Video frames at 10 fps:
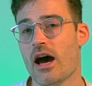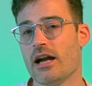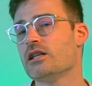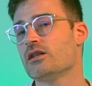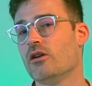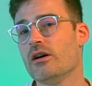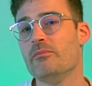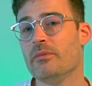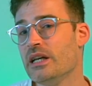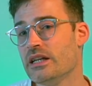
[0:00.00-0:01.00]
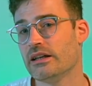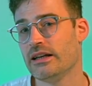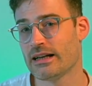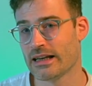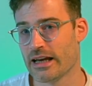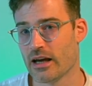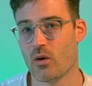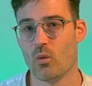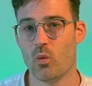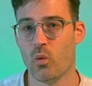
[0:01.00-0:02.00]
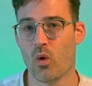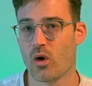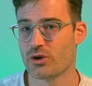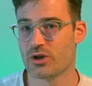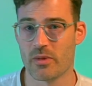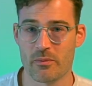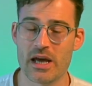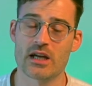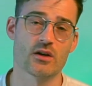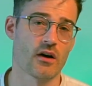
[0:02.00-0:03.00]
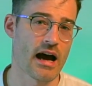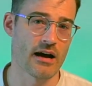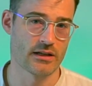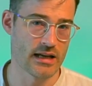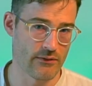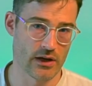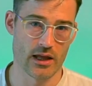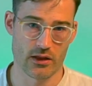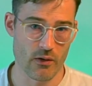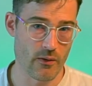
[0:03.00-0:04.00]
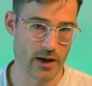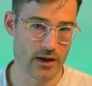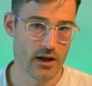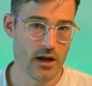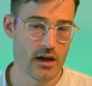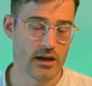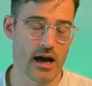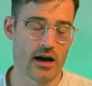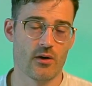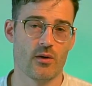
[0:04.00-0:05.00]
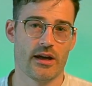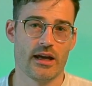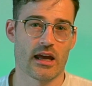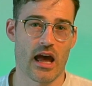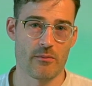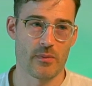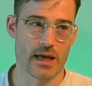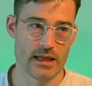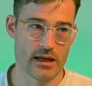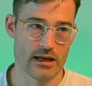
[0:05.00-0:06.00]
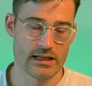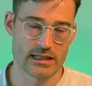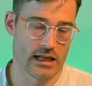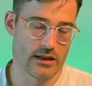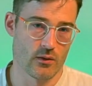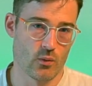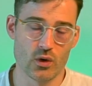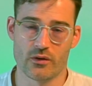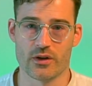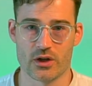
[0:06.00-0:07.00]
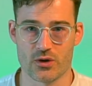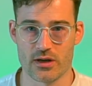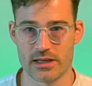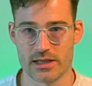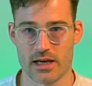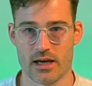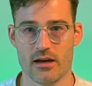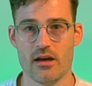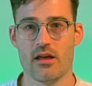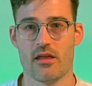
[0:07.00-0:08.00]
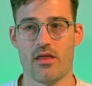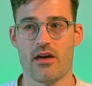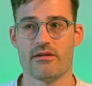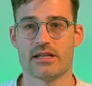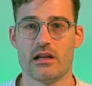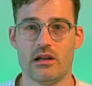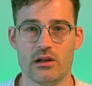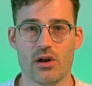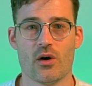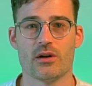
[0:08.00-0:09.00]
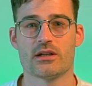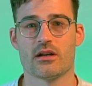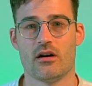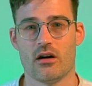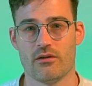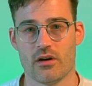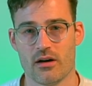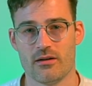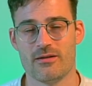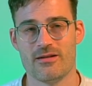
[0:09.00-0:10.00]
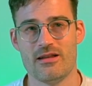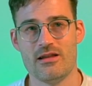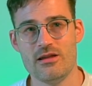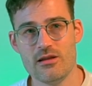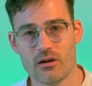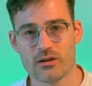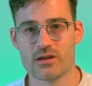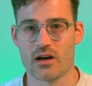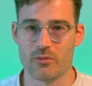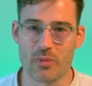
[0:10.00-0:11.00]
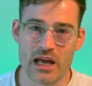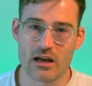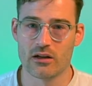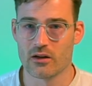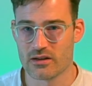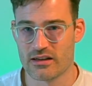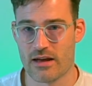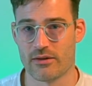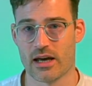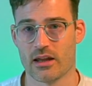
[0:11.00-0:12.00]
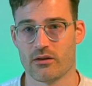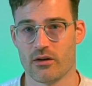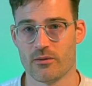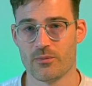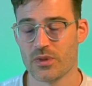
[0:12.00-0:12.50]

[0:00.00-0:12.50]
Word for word: and it's not immediately clear what should be picked or how to navigate through it. Now, it can be that it's like the wood for the trees here, that there is a lot of lot to unpick, a lot to navigate through.